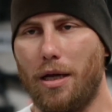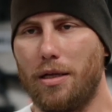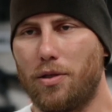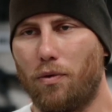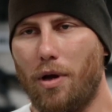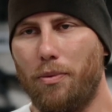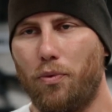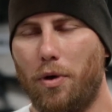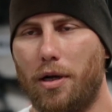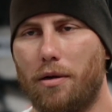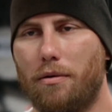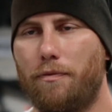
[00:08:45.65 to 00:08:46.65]
Instagram,
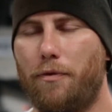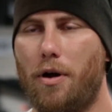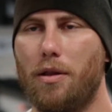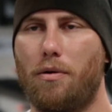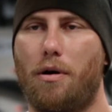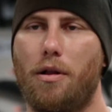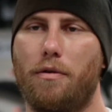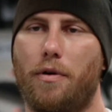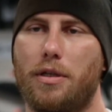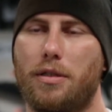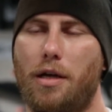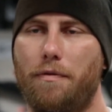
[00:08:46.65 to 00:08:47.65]
Twitter, follow all of
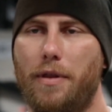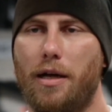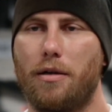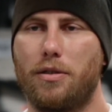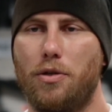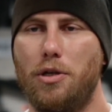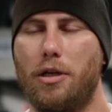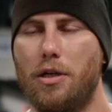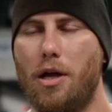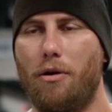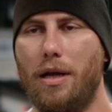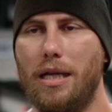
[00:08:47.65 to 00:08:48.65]
our stuff there so you can
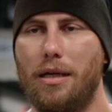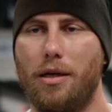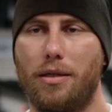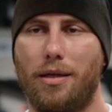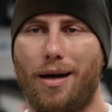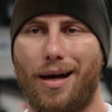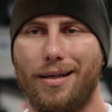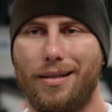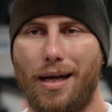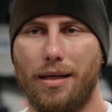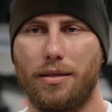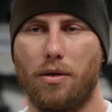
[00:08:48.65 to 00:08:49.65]
know any good
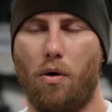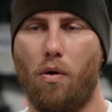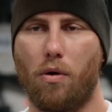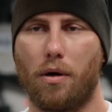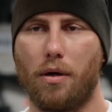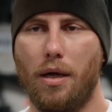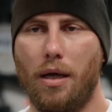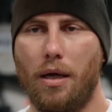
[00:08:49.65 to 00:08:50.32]
contests or